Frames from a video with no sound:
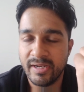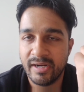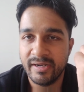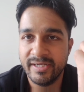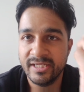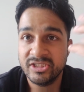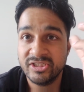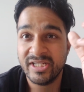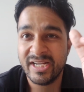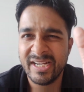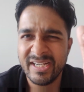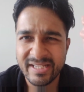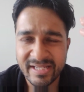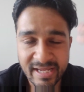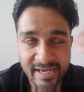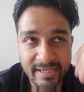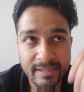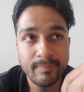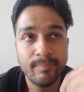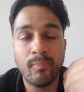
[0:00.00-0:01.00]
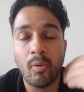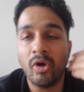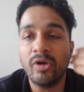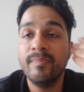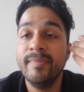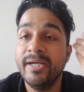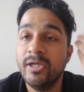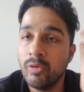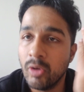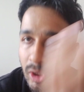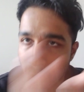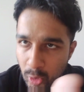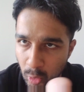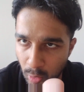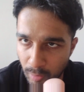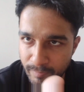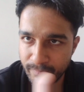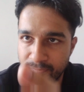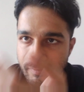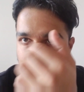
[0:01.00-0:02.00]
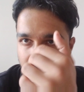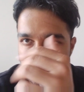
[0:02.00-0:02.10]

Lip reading: addiction, and it brought me to a low